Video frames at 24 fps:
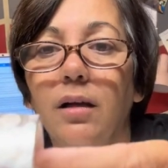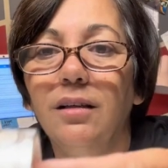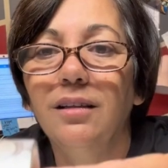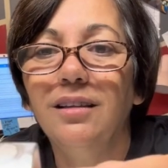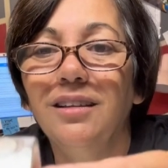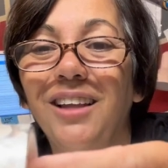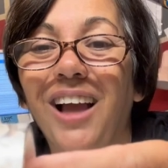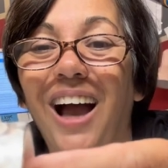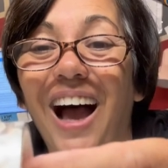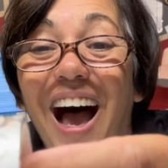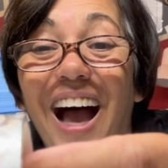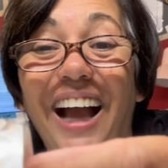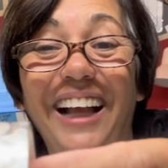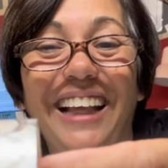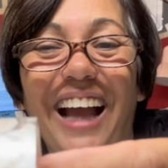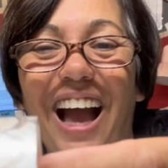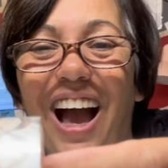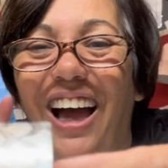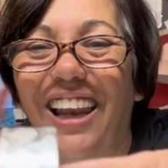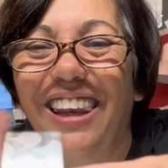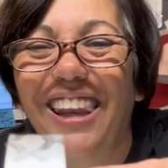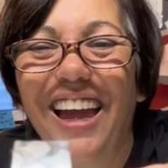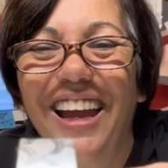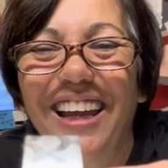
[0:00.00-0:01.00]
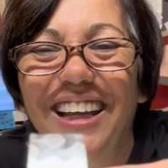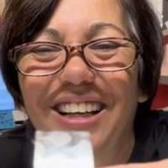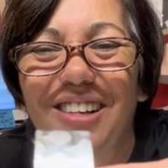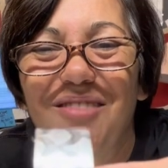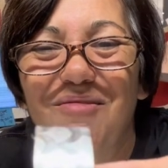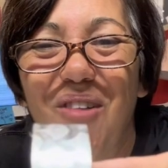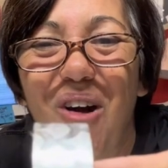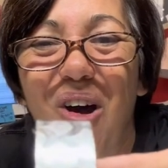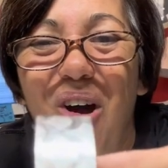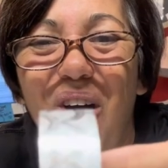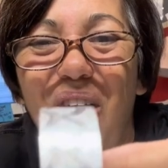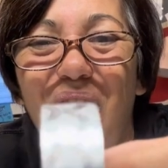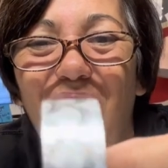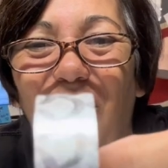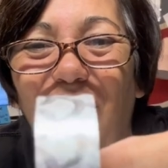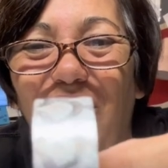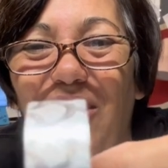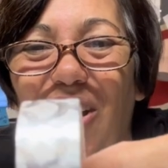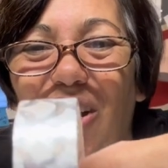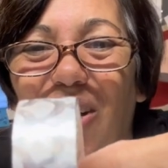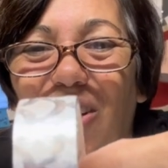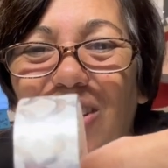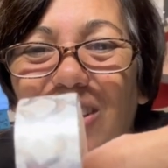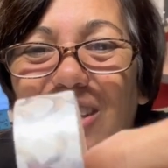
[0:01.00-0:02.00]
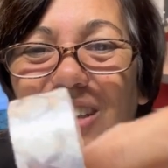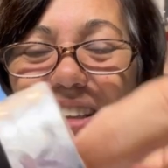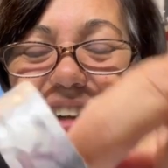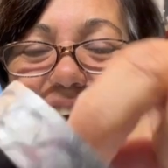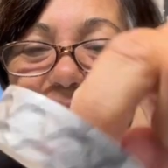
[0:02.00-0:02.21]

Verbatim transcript: I like them all, y'all. Look